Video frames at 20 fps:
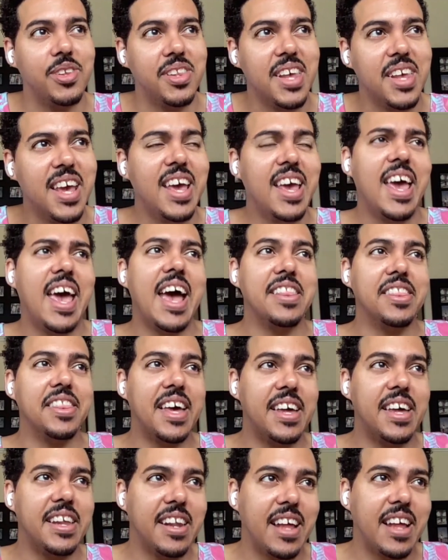And
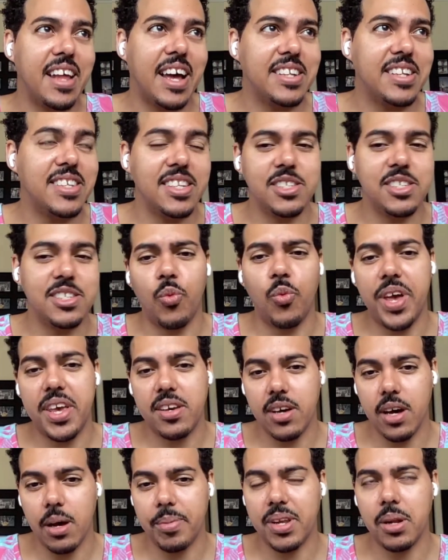then I tend to wake up
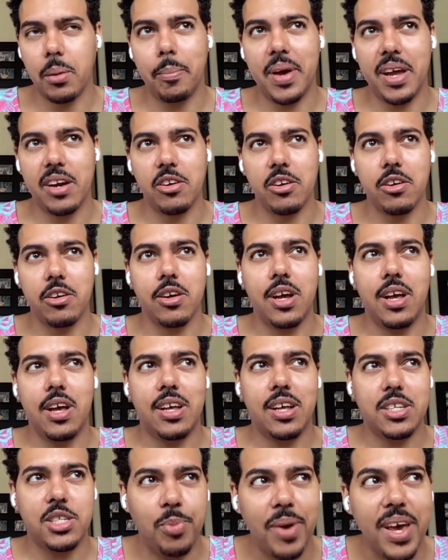in a better
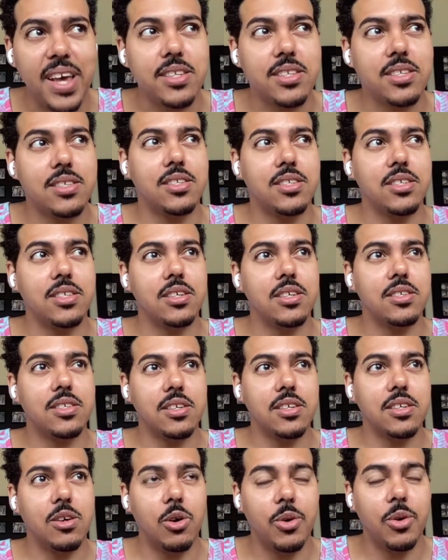space to
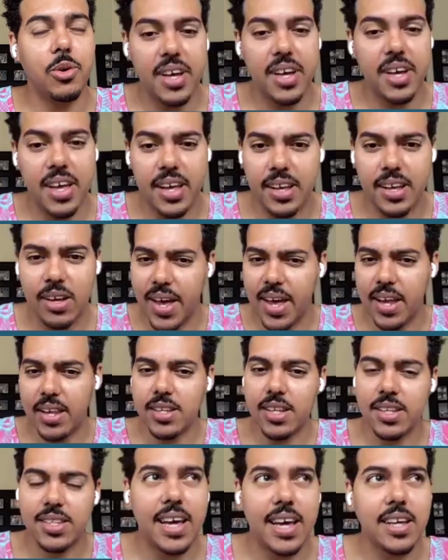go ahead and
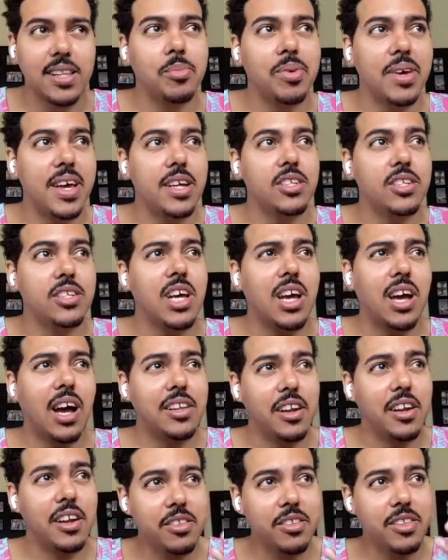attack the page.
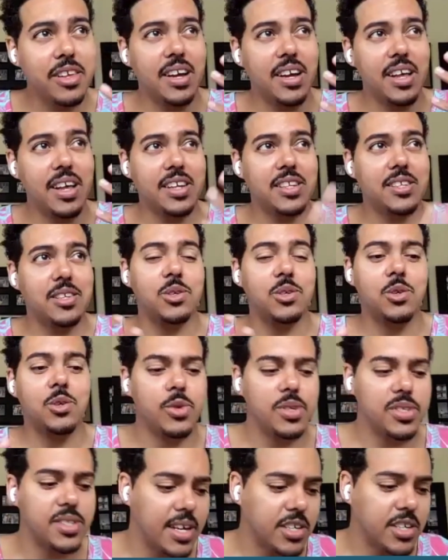Another thing I like to do
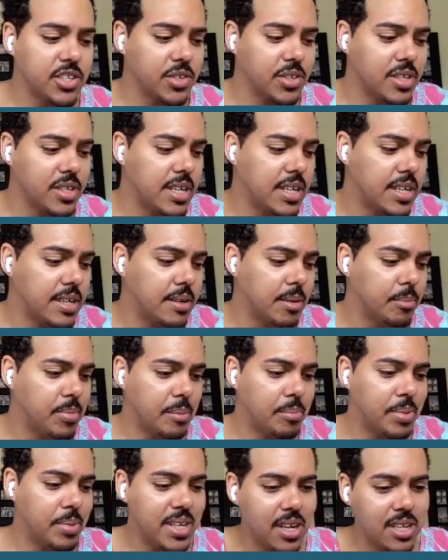is actually,
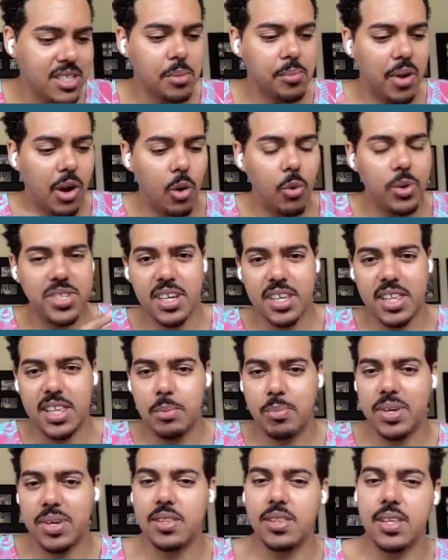because I'm always
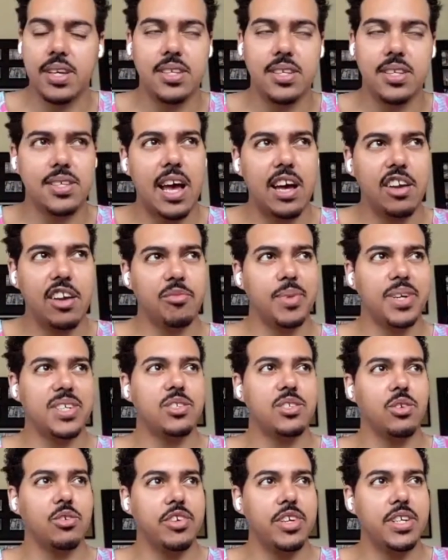clipping things out of my
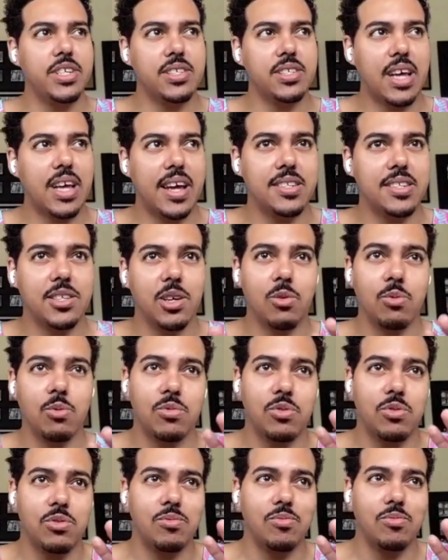stories, I
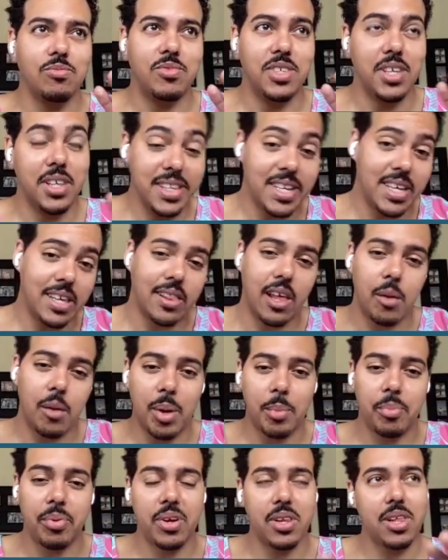don't delete them.
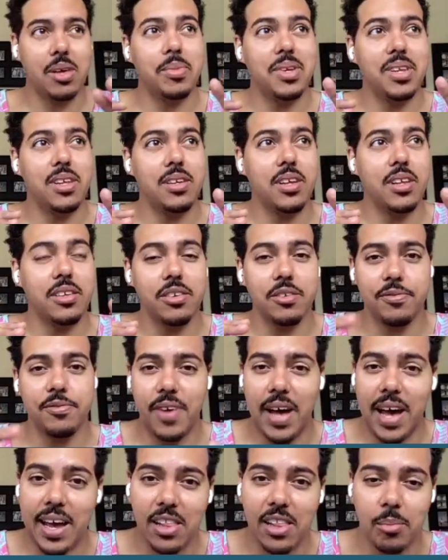I put them in another
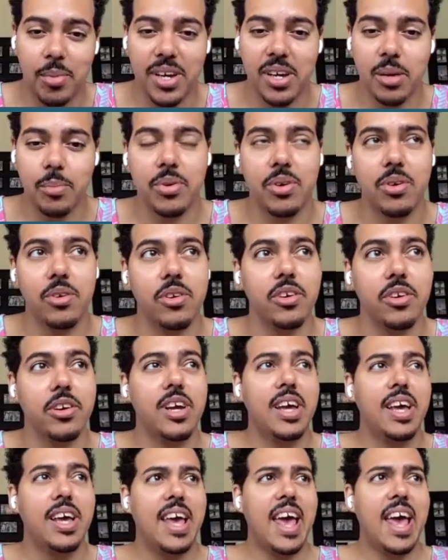file on my computer.
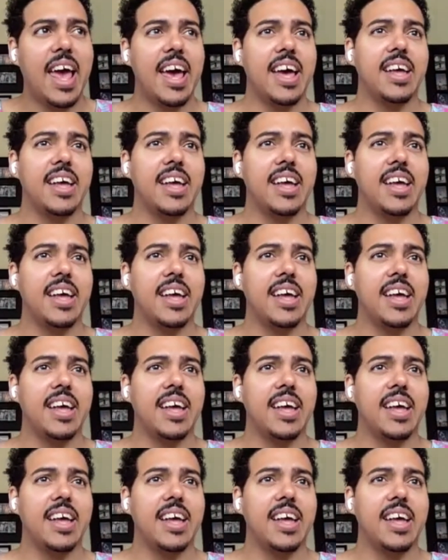And